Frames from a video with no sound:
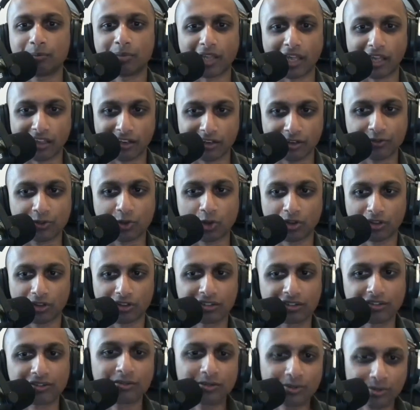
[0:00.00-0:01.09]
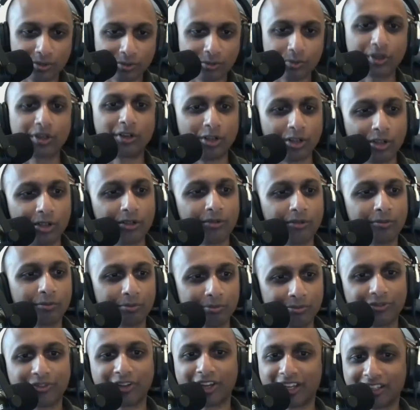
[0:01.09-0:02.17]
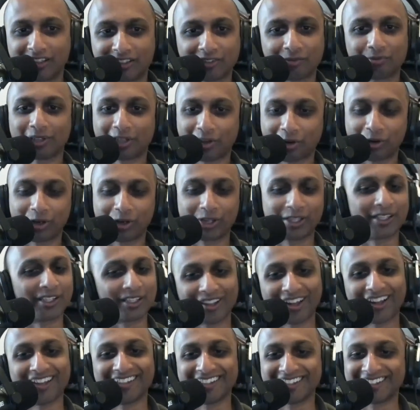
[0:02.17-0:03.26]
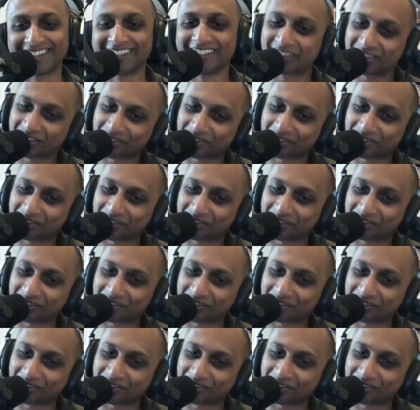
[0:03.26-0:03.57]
And of course, we're all fans of Bitcoin and Lightning here,